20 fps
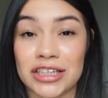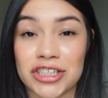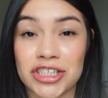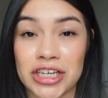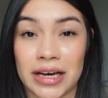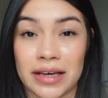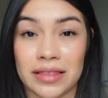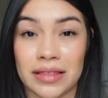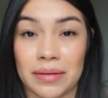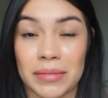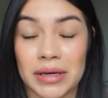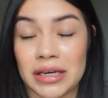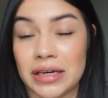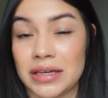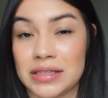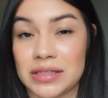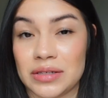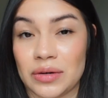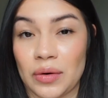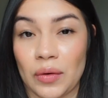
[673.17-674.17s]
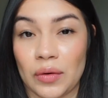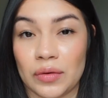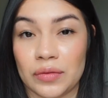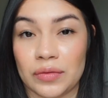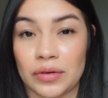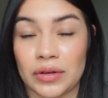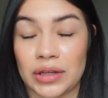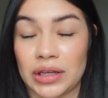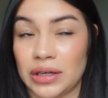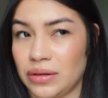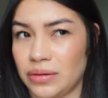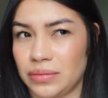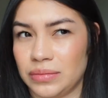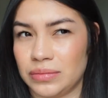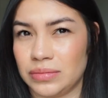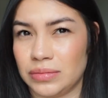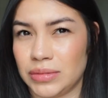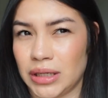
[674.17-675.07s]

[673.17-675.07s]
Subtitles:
to check them in because they're over the,